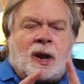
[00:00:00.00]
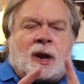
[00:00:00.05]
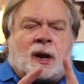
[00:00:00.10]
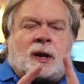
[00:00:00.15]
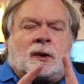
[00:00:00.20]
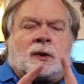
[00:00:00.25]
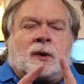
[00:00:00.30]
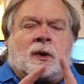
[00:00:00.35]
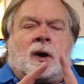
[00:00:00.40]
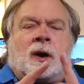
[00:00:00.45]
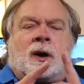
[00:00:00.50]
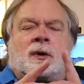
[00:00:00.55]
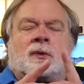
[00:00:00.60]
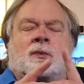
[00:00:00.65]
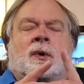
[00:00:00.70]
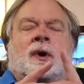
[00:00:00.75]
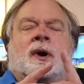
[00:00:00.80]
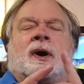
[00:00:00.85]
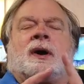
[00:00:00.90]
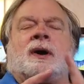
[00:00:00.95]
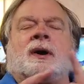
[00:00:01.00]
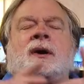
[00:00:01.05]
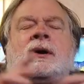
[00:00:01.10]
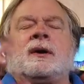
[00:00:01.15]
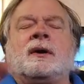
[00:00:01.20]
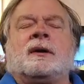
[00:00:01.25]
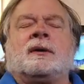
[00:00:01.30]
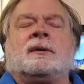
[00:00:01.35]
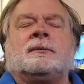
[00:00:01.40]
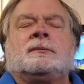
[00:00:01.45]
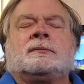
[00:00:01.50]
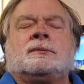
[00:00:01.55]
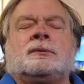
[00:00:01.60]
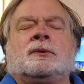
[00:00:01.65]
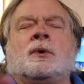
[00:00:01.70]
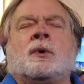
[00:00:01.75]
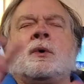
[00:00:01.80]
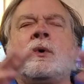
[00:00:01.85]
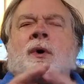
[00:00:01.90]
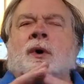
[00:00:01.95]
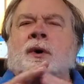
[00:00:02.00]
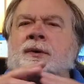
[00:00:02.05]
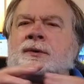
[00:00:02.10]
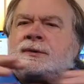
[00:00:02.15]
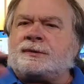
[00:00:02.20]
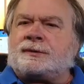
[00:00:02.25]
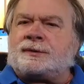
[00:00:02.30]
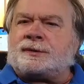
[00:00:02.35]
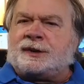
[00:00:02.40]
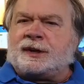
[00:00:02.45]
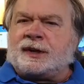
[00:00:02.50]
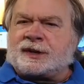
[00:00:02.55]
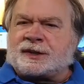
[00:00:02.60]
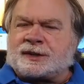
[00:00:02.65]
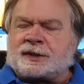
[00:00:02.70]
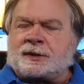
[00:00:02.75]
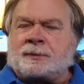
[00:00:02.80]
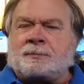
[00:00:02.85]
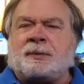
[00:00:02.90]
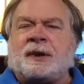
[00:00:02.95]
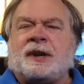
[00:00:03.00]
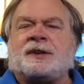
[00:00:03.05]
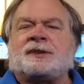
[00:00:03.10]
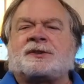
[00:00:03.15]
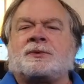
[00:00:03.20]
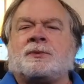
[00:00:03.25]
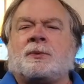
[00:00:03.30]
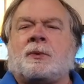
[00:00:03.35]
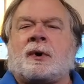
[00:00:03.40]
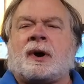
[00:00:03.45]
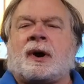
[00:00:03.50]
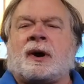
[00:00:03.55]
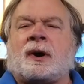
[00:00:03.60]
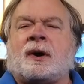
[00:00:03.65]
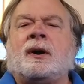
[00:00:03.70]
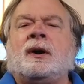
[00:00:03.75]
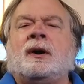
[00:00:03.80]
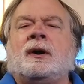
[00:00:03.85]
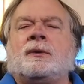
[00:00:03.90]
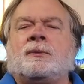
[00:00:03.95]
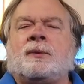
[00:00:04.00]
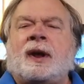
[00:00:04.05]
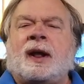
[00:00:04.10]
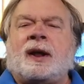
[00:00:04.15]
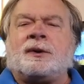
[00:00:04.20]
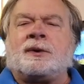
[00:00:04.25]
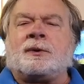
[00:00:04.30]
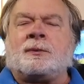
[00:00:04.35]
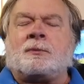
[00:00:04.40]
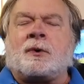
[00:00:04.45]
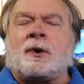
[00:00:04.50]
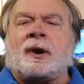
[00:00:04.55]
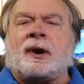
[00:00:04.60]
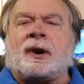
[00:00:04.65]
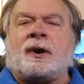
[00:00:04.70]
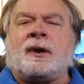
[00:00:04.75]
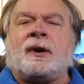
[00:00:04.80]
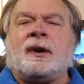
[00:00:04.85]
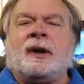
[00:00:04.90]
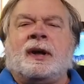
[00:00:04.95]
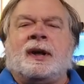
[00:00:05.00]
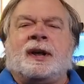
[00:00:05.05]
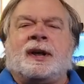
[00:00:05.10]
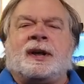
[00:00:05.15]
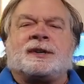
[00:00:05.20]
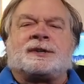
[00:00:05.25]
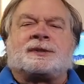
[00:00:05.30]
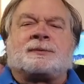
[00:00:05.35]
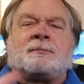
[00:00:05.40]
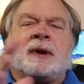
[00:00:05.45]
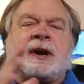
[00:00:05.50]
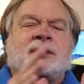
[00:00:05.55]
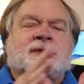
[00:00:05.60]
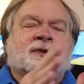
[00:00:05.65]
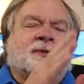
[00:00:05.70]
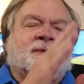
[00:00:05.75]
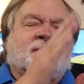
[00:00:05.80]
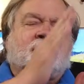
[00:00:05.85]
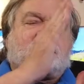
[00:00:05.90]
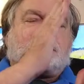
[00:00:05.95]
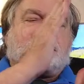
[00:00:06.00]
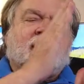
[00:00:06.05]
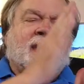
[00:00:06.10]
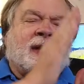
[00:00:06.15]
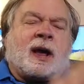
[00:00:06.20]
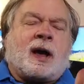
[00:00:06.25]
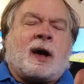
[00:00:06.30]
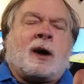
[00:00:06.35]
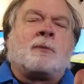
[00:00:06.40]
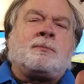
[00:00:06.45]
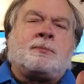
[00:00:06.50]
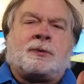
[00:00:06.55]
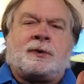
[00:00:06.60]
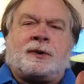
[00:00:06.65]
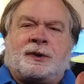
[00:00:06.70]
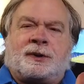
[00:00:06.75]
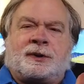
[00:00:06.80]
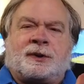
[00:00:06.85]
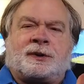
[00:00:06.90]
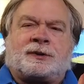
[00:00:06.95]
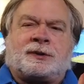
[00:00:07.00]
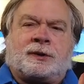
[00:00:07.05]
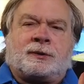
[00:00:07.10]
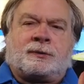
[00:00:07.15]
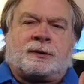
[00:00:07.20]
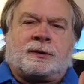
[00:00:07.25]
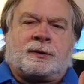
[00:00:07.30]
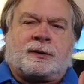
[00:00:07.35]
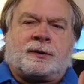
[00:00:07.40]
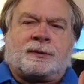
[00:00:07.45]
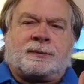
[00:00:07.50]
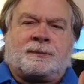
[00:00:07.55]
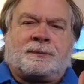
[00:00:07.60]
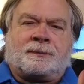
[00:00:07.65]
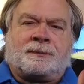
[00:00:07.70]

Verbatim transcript: a long wire or just a piece of wire, random wire, is measured from the output of the tuner